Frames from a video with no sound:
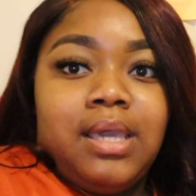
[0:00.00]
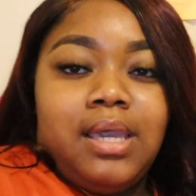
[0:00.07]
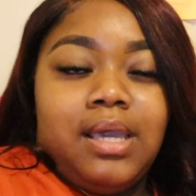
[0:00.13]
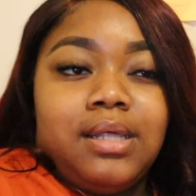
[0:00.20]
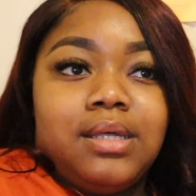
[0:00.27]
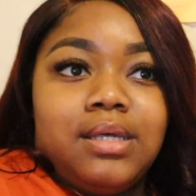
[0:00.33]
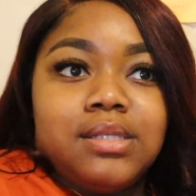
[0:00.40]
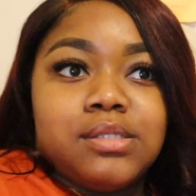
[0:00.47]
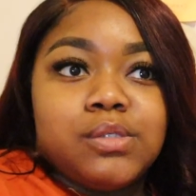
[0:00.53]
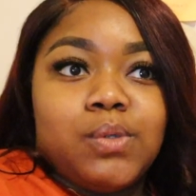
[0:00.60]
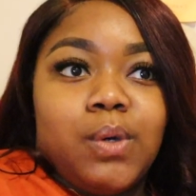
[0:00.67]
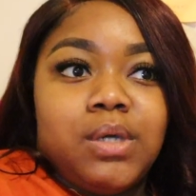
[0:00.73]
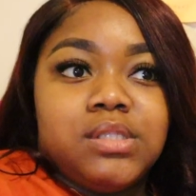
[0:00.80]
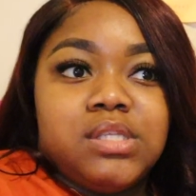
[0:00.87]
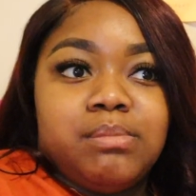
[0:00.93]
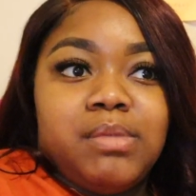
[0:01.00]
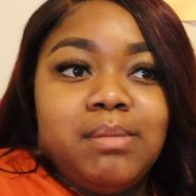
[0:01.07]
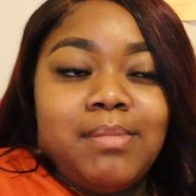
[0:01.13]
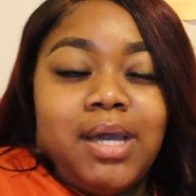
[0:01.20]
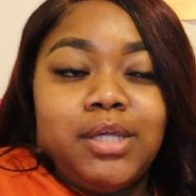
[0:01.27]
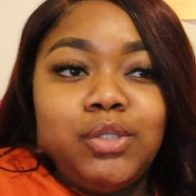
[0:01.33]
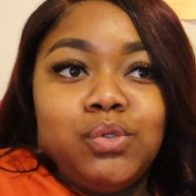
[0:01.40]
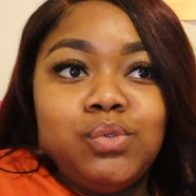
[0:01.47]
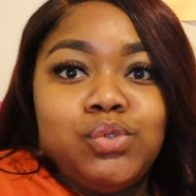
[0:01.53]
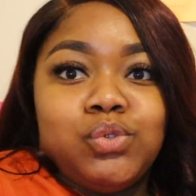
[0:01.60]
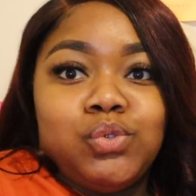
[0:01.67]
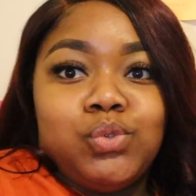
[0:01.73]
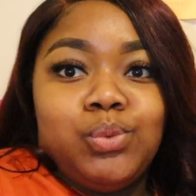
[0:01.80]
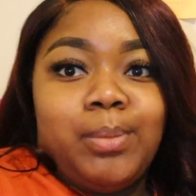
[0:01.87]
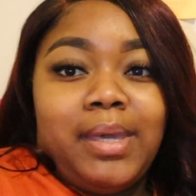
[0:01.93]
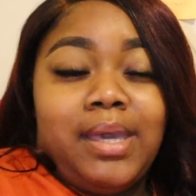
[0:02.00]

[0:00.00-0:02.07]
and it is going to be my YouTube